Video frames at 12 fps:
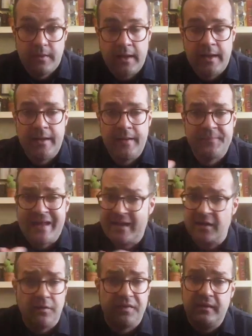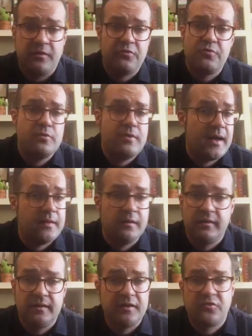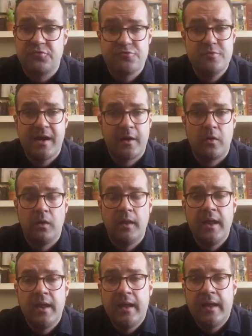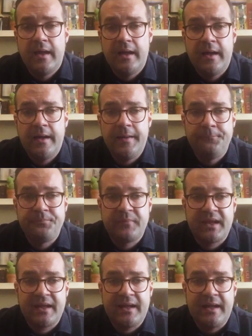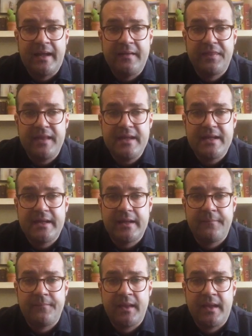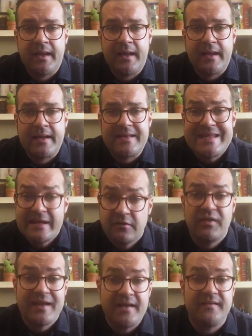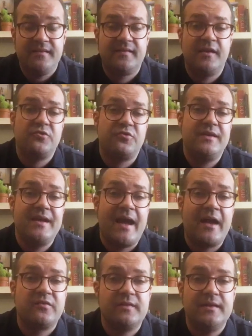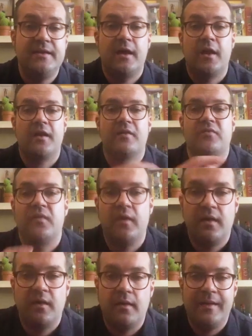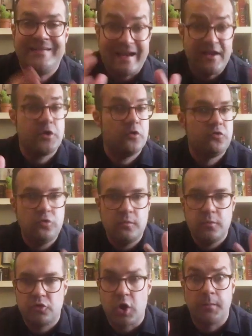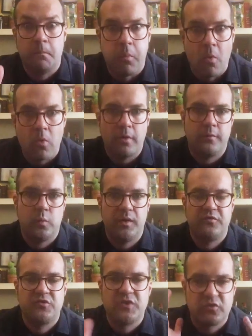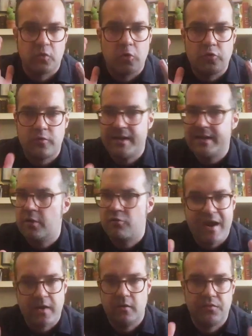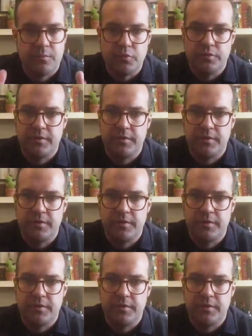Um, and I don't think that's true. I don't think that's true at all. Um, I think uh, at the end of the nineteenth century, actually, a lot of uh, Italian consumers got bored with just ordering regular vermouth.